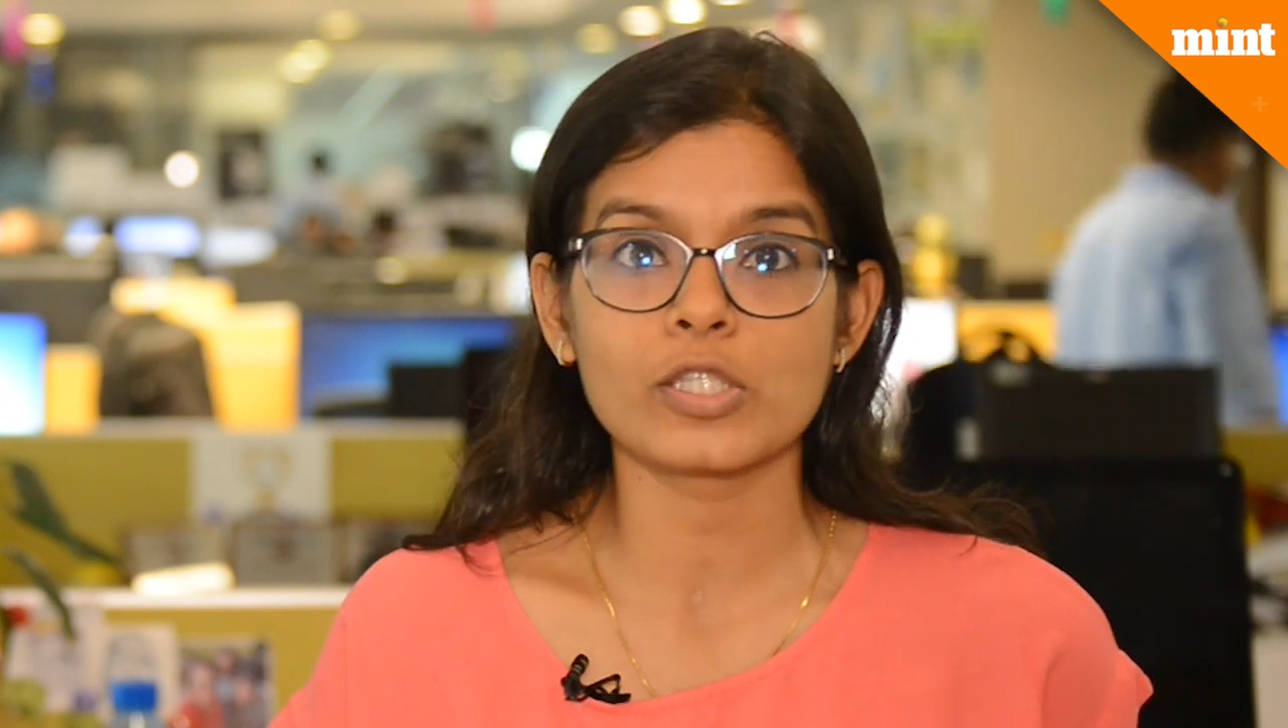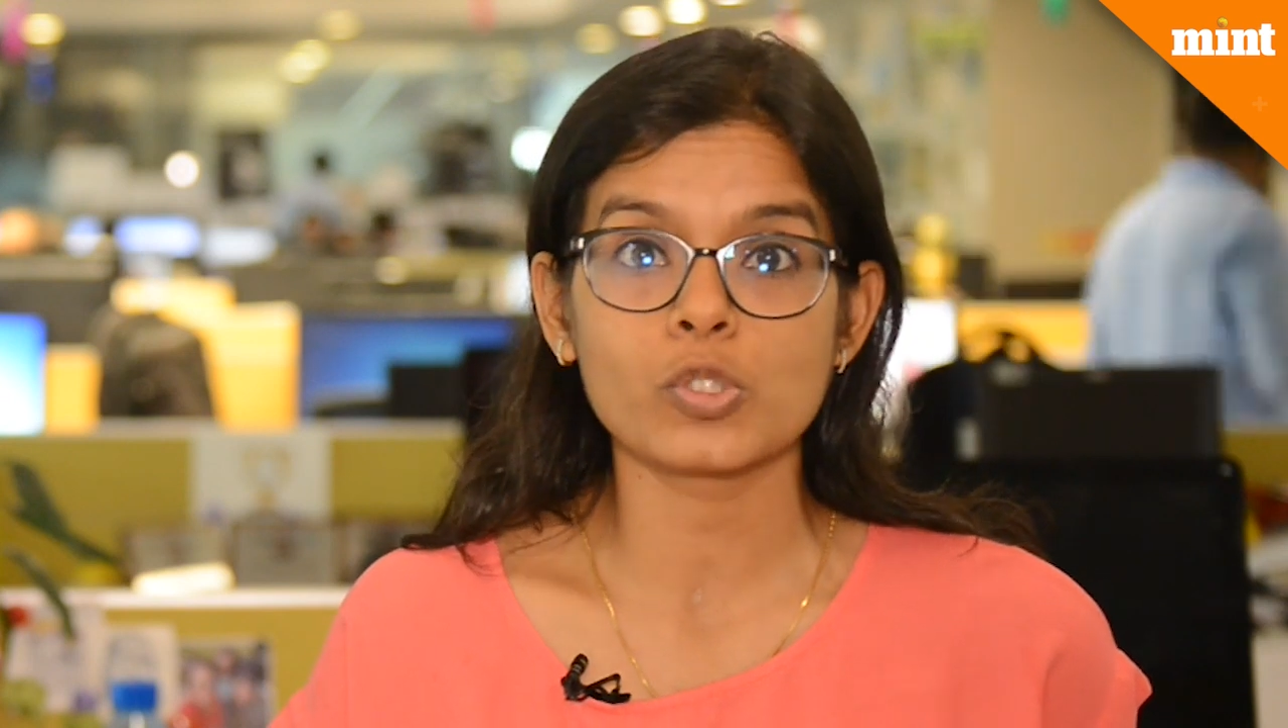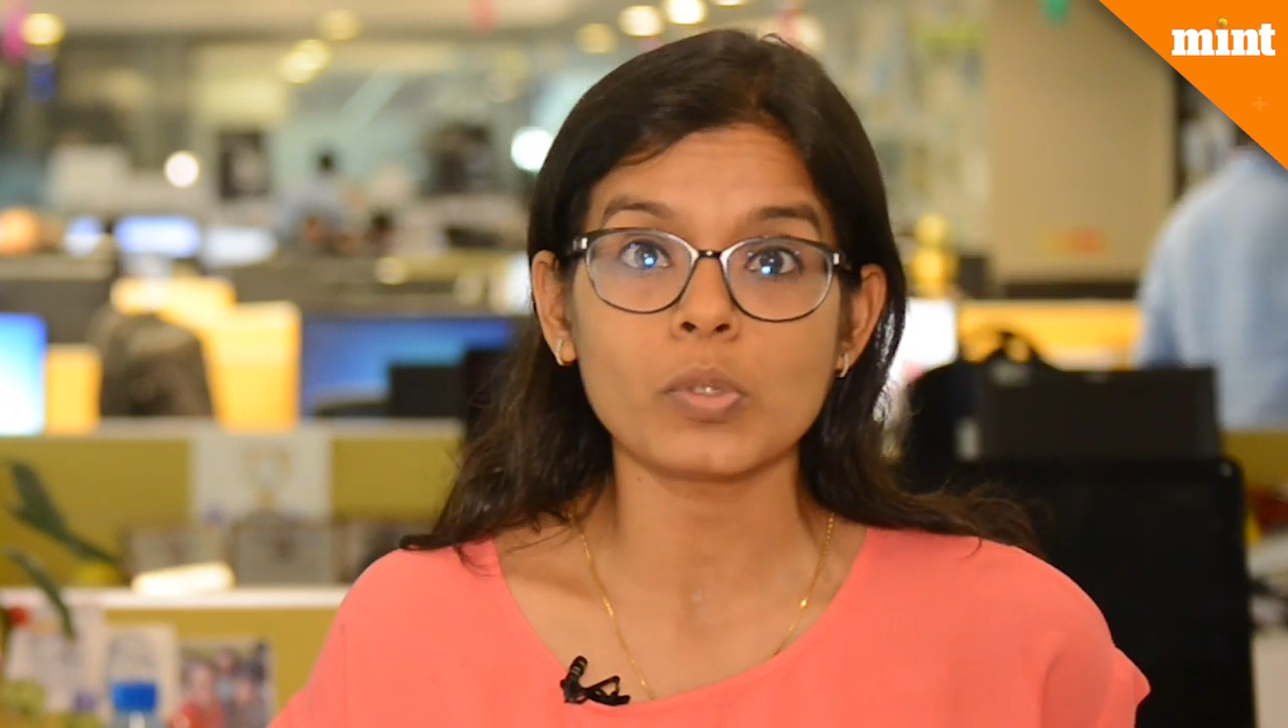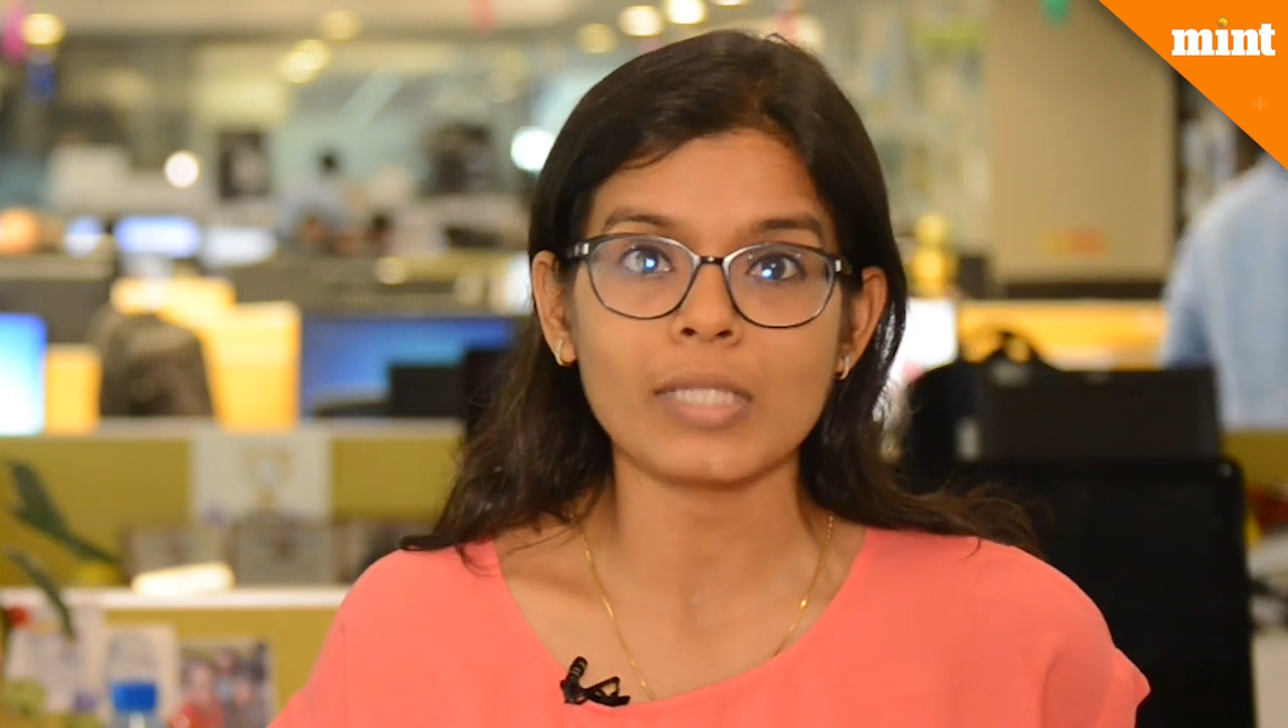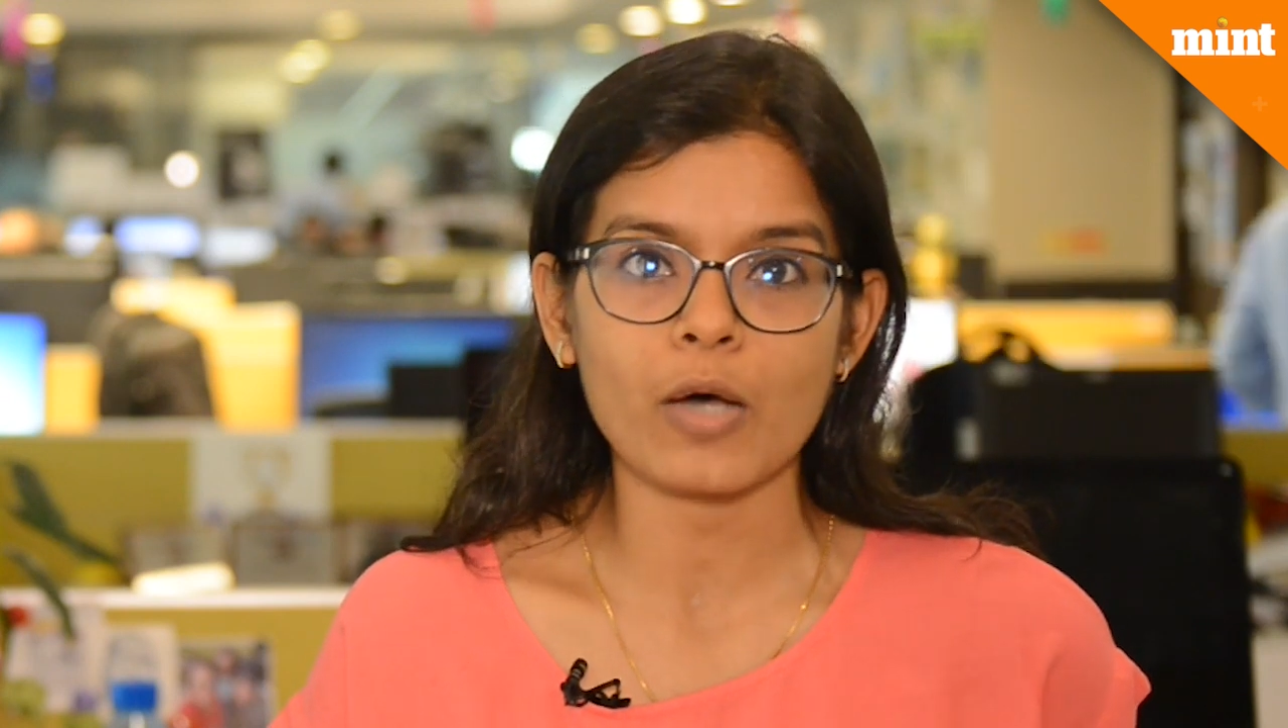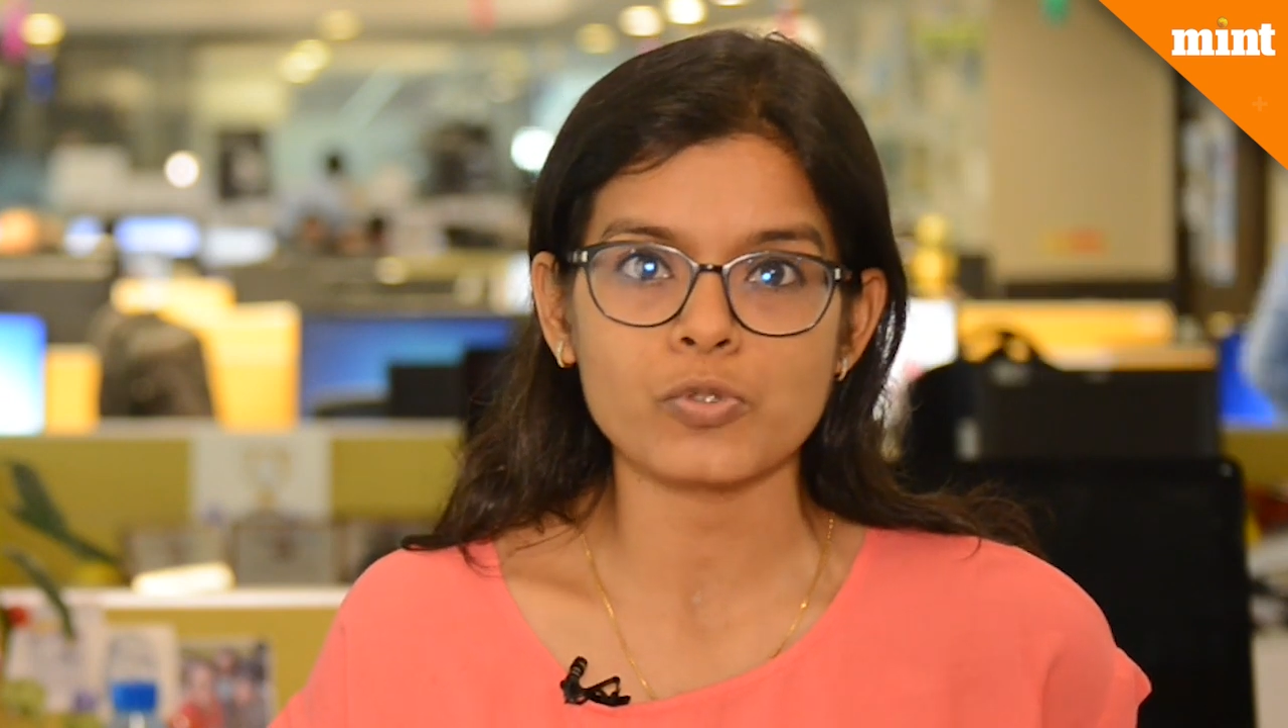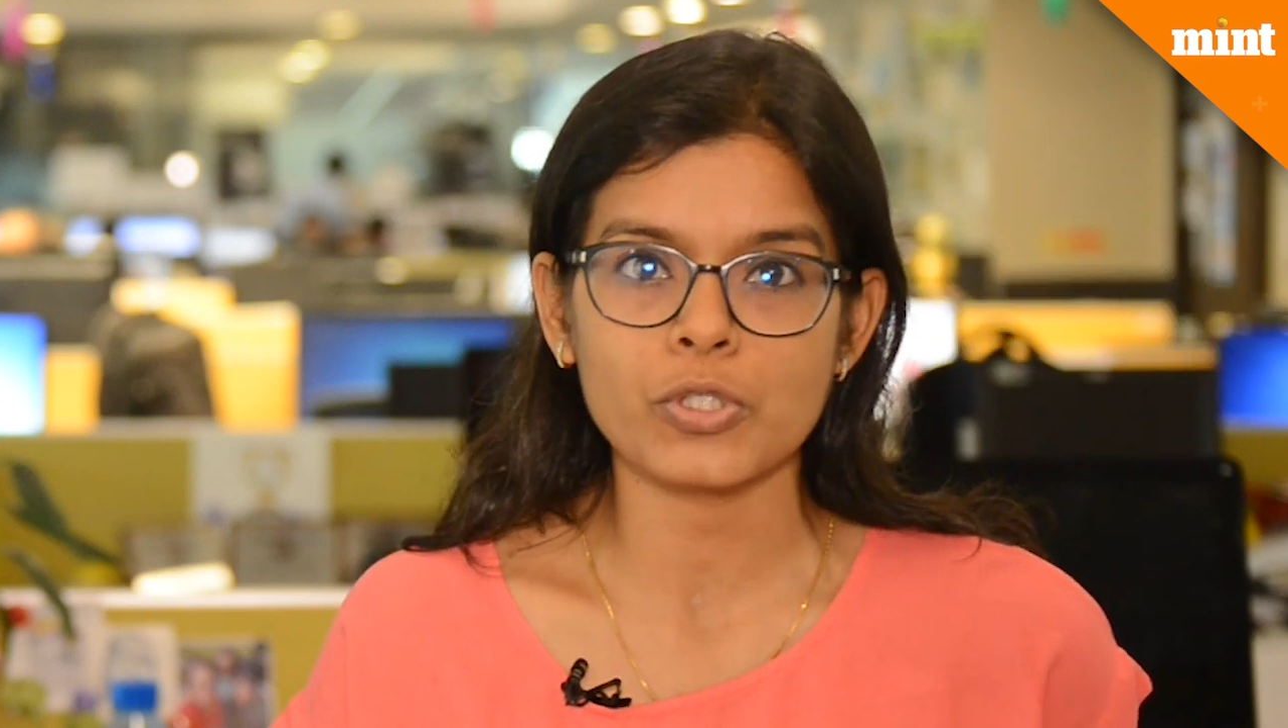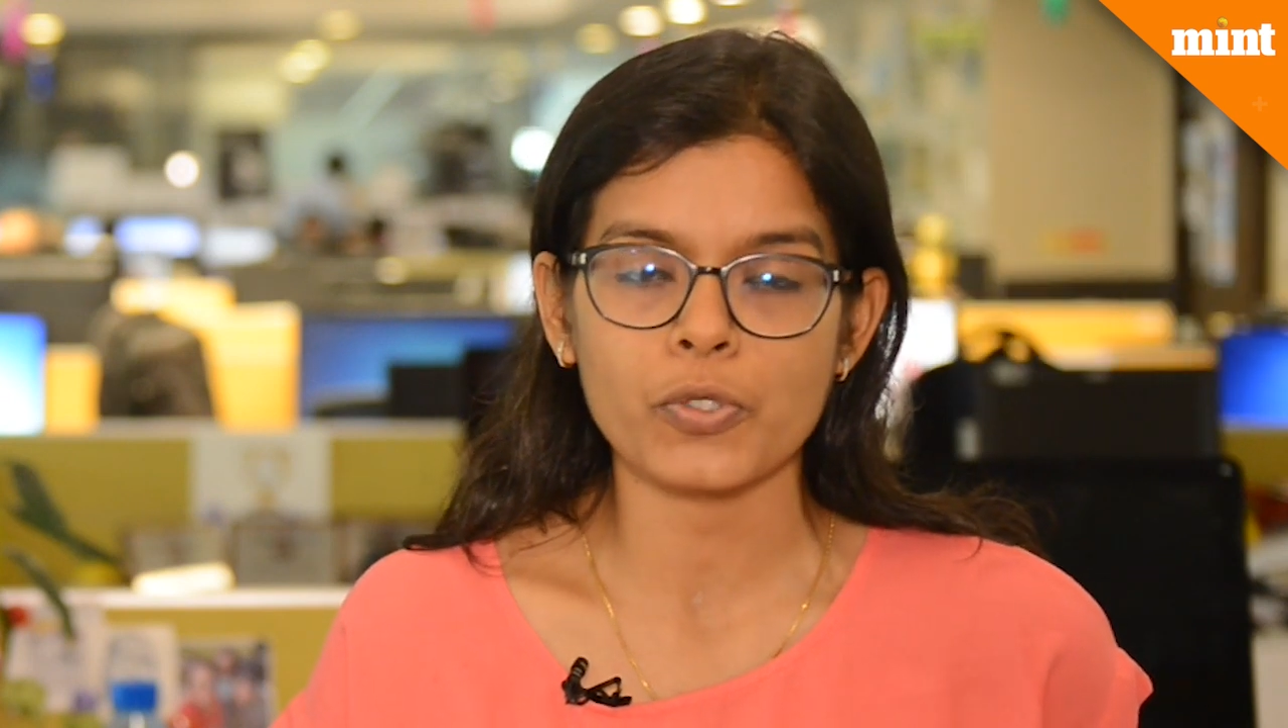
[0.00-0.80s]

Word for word: 2,000